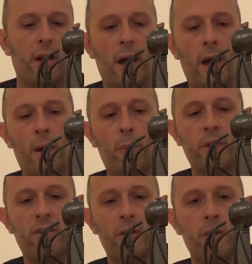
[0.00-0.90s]
Uh,
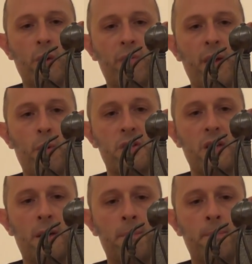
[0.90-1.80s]
we don't know if there was,
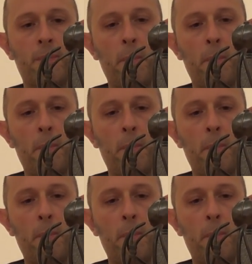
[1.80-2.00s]
um,